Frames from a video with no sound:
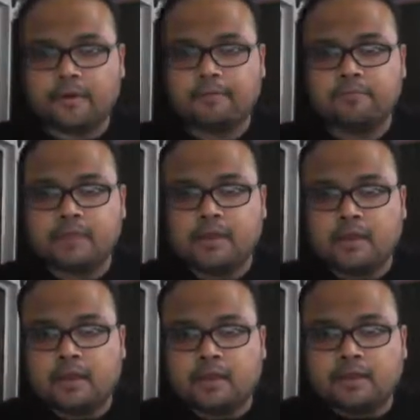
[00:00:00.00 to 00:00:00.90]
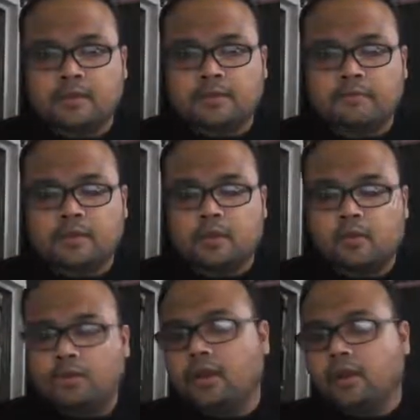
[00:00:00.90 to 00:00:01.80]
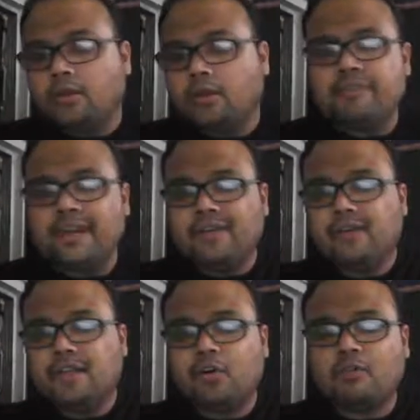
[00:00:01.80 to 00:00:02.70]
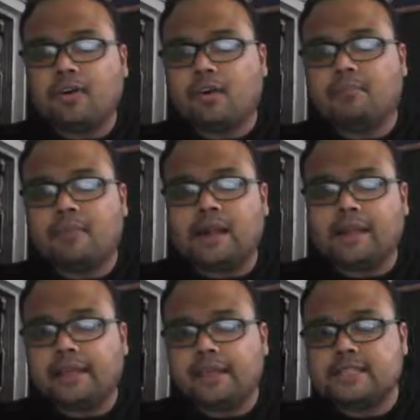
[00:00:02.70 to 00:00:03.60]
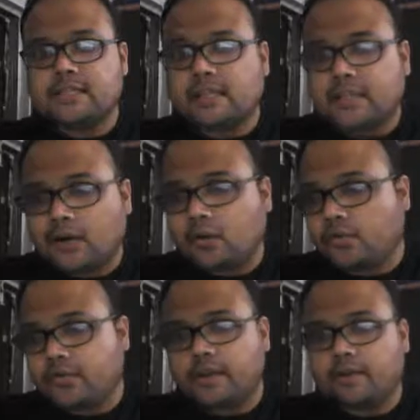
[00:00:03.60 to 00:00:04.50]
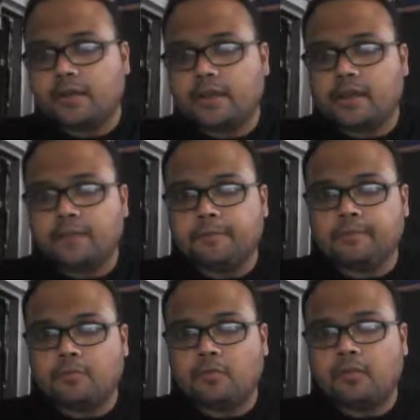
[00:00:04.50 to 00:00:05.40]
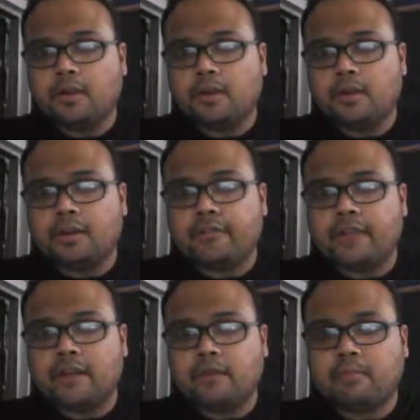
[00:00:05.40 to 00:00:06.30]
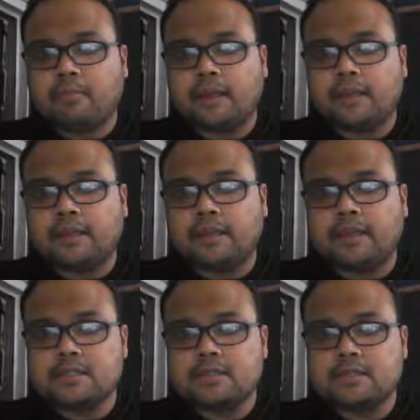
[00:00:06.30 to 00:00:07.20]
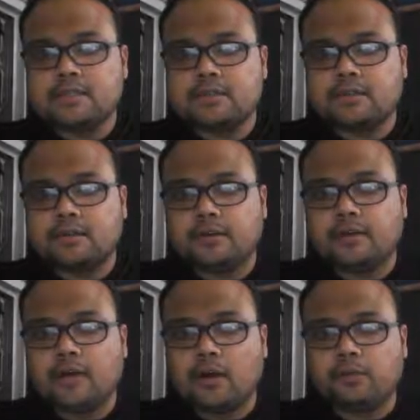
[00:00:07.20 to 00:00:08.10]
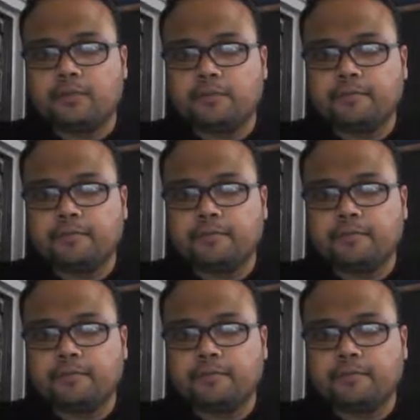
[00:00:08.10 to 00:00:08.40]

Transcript: Okay, we all know it very well that overall market is in downtrend. Okay, overall trend of the market is down.